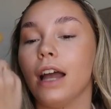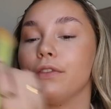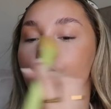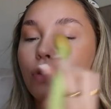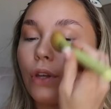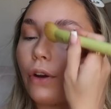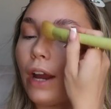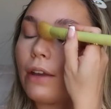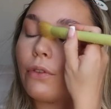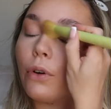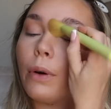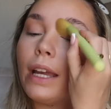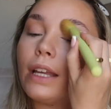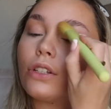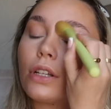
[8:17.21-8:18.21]
I feel so
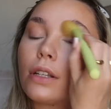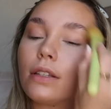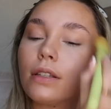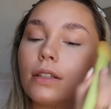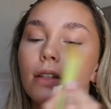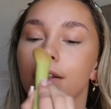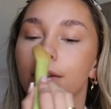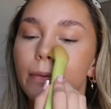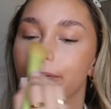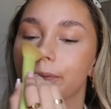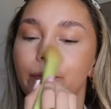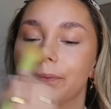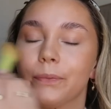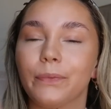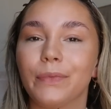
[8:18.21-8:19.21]
grateful. It's just,
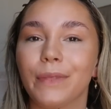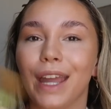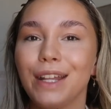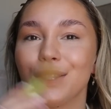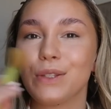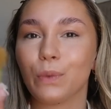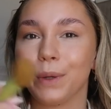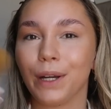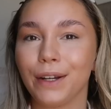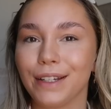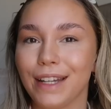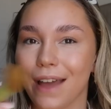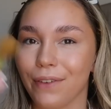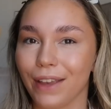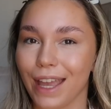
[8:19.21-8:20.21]
it's weird
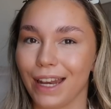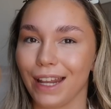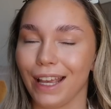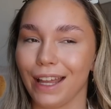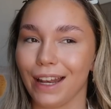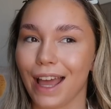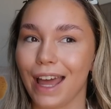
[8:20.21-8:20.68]
navigating it.